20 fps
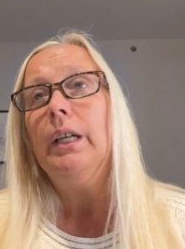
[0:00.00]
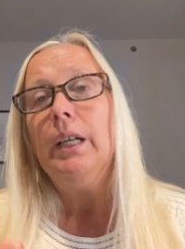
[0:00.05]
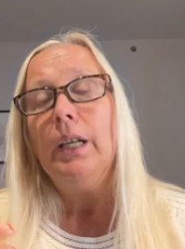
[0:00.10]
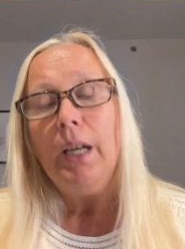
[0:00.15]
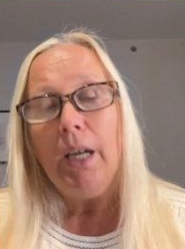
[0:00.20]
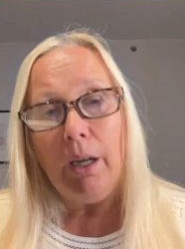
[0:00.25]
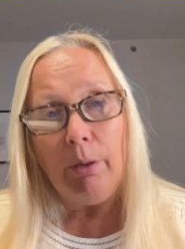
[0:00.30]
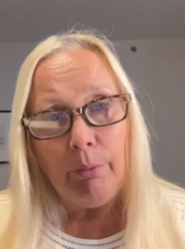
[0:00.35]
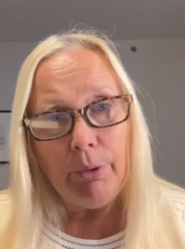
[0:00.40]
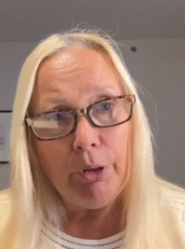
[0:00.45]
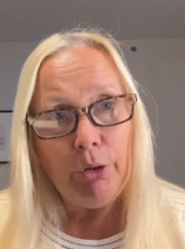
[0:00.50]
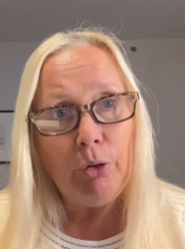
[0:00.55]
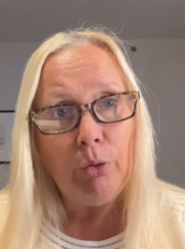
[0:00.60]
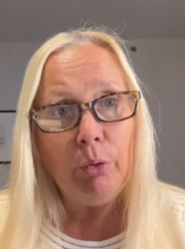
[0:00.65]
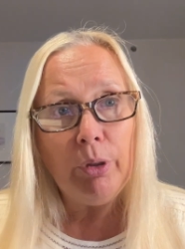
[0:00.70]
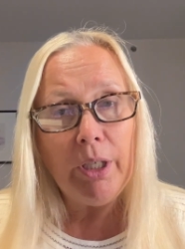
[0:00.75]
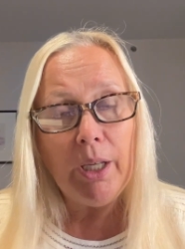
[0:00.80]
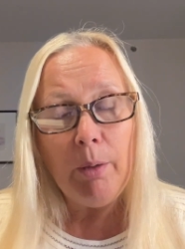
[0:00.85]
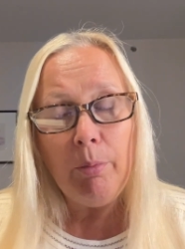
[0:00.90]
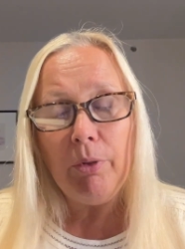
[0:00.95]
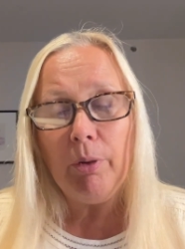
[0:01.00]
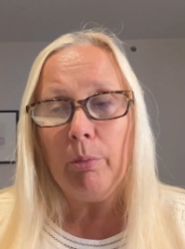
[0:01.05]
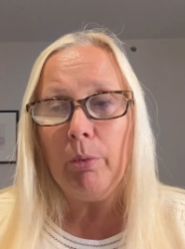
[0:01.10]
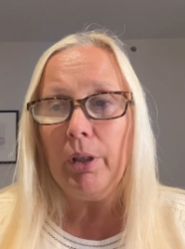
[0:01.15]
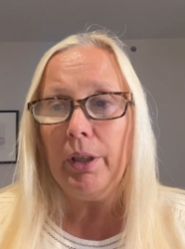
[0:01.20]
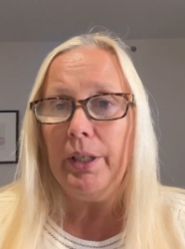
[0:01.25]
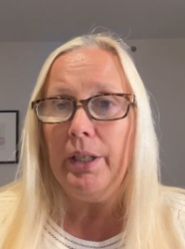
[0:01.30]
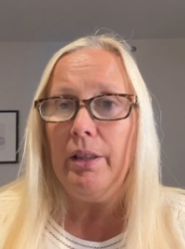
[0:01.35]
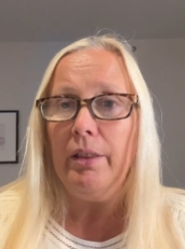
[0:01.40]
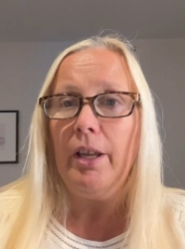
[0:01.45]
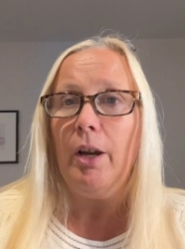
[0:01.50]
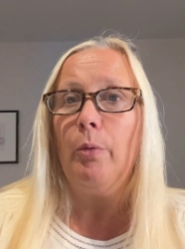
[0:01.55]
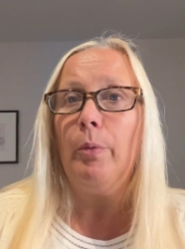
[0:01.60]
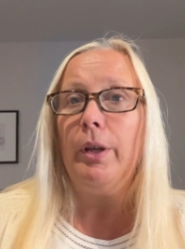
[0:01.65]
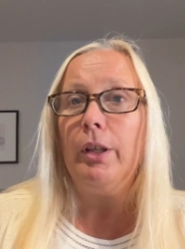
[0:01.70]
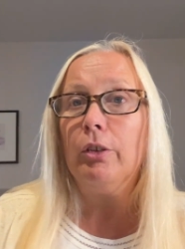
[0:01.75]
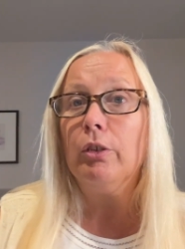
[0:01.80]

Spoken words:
and we do keep them clean that way.